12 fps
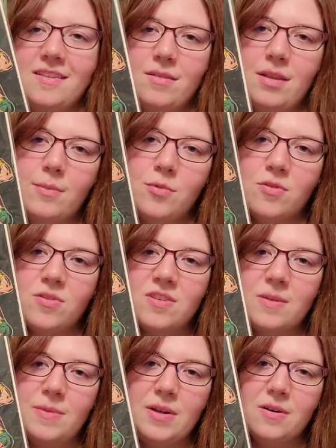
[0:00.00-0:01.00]
Namor the
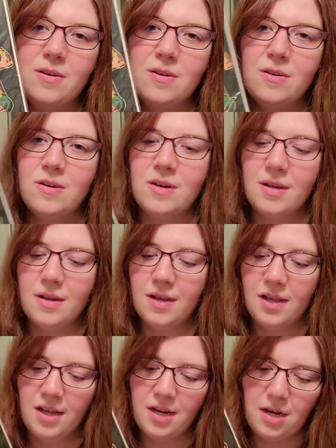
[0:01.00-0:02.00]
Submariner,
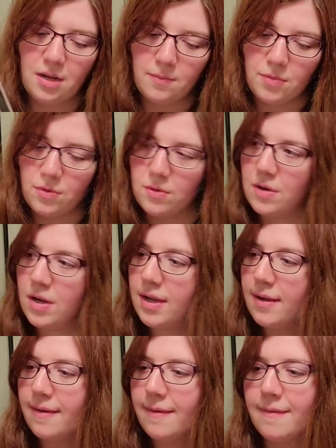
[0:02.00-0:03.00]
number
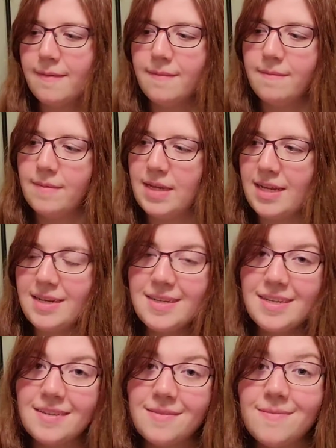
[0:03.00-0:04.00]
8.